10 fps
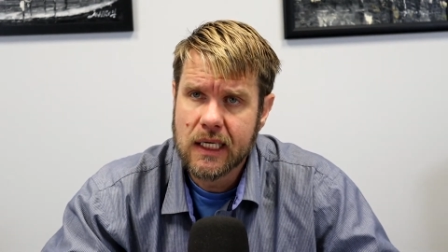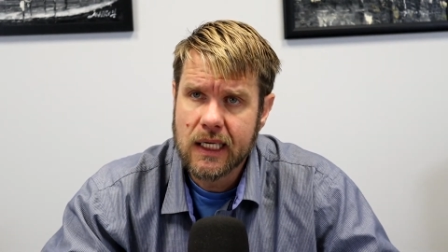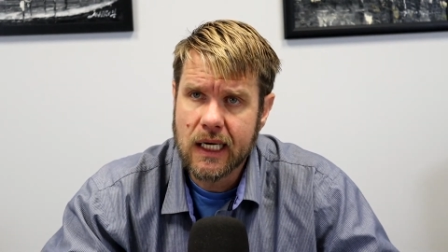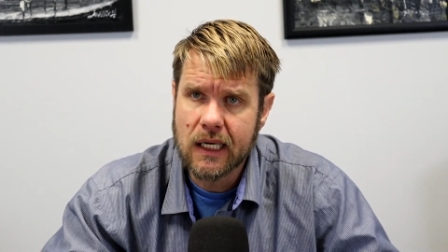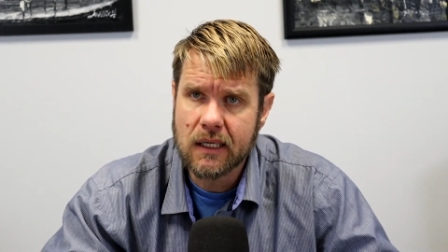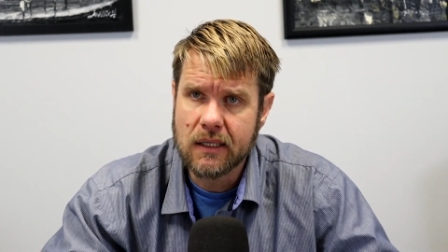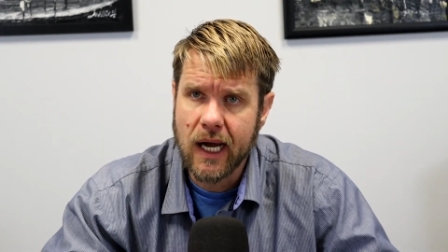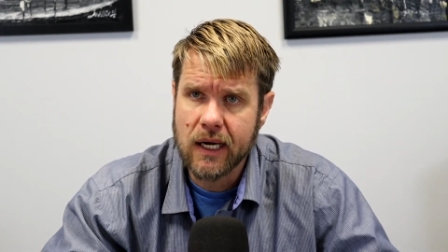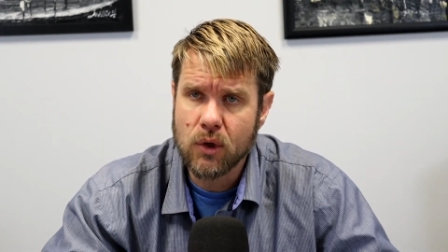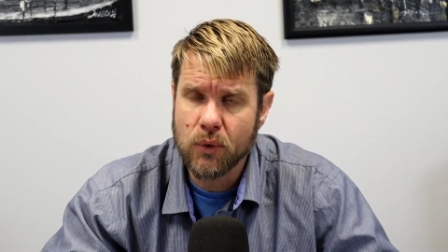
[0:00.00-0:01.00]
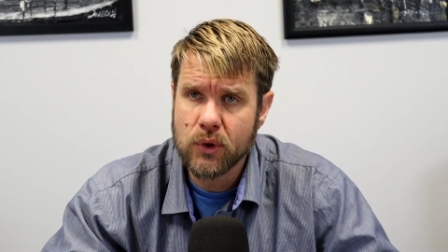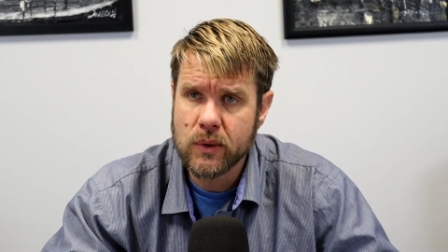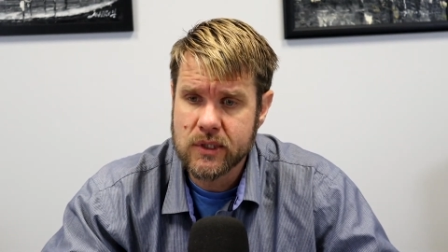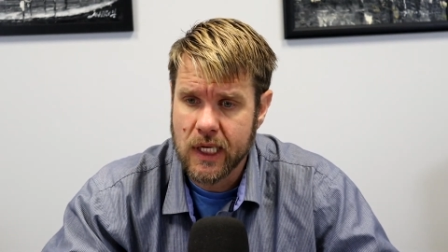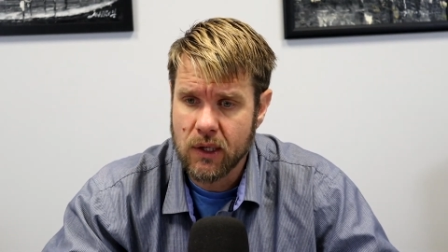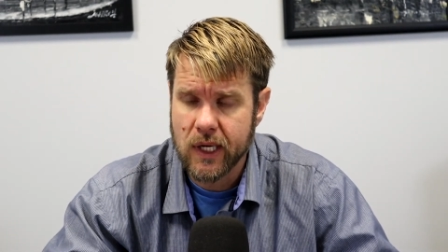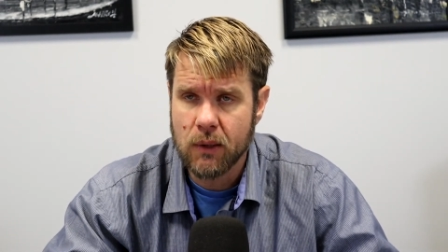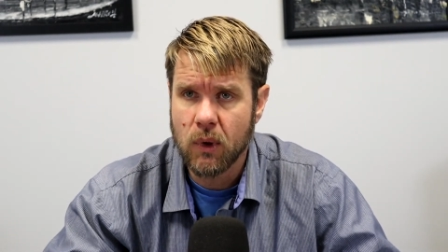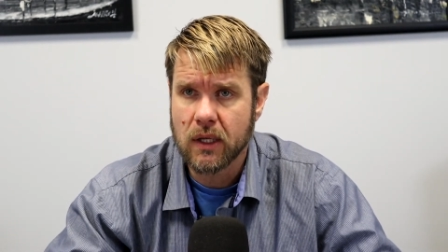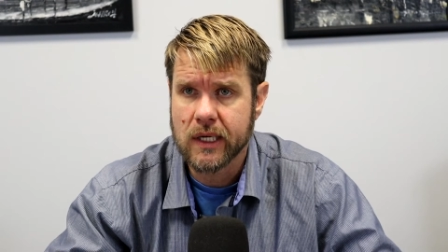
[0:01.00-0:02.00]
I don't go through and say,
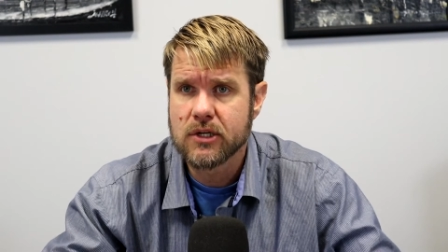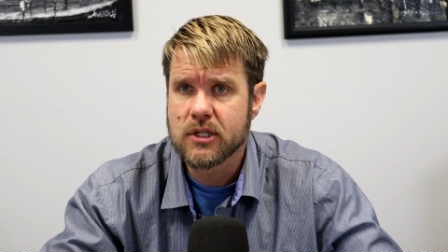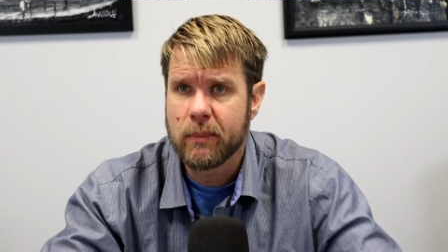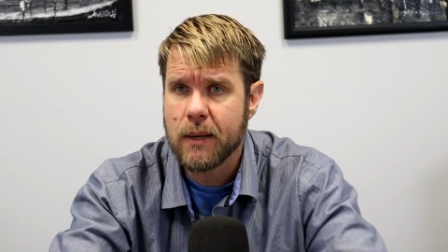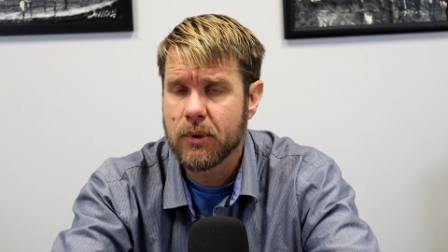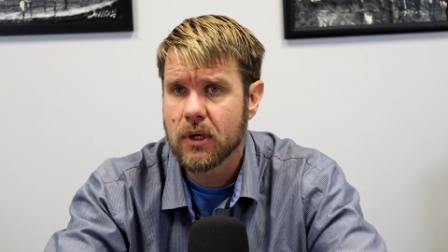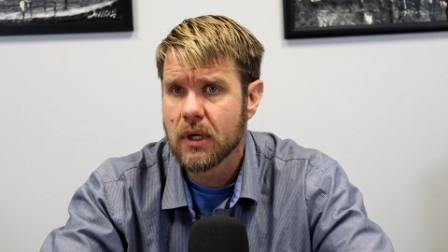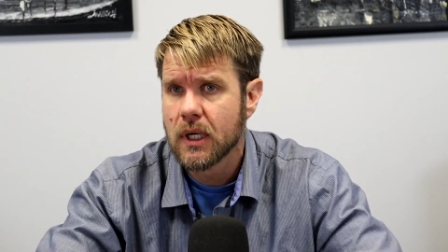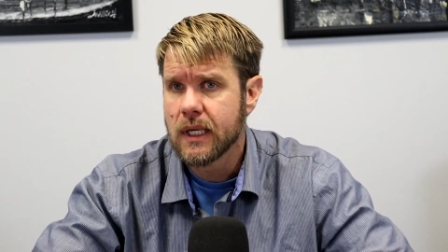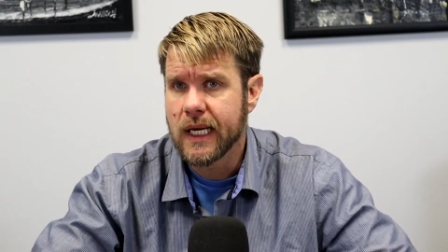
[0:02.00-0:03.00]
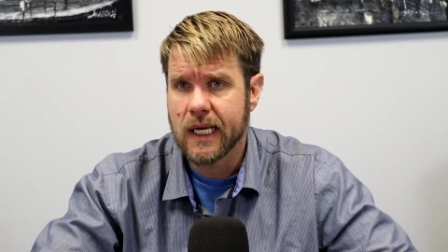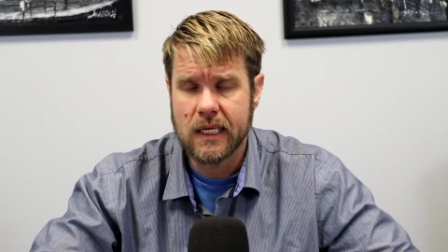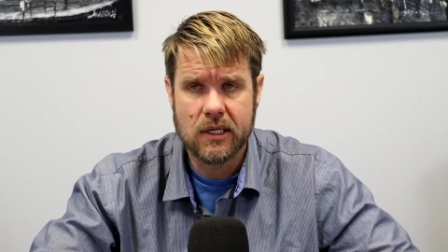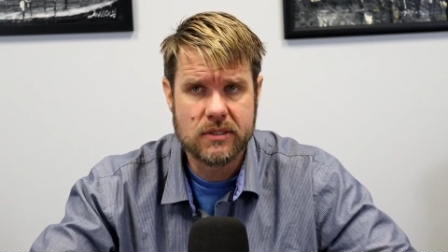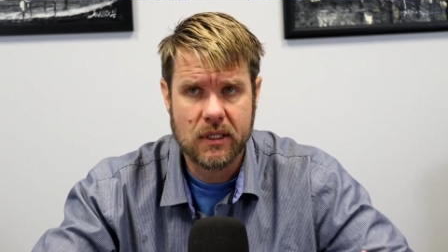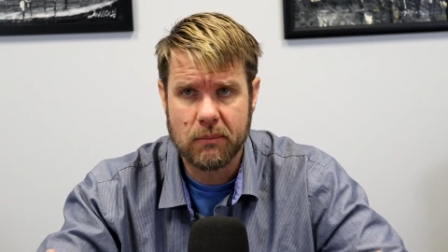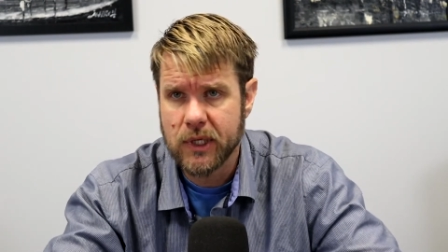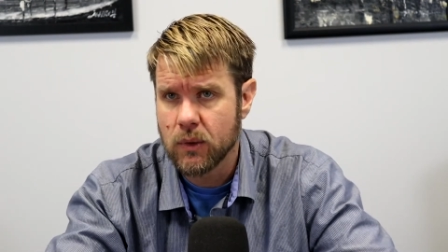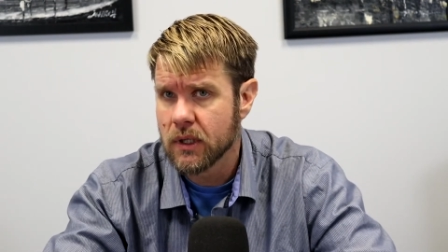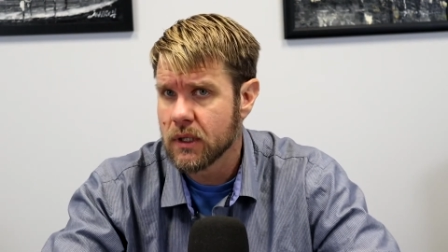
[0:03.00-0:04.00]
okay, well, and here's the paper and here's the
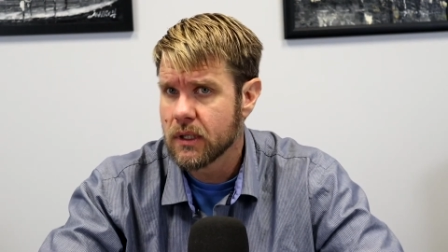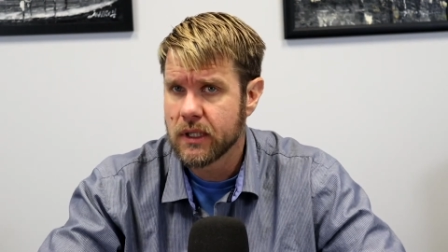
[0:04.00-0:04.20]
computer.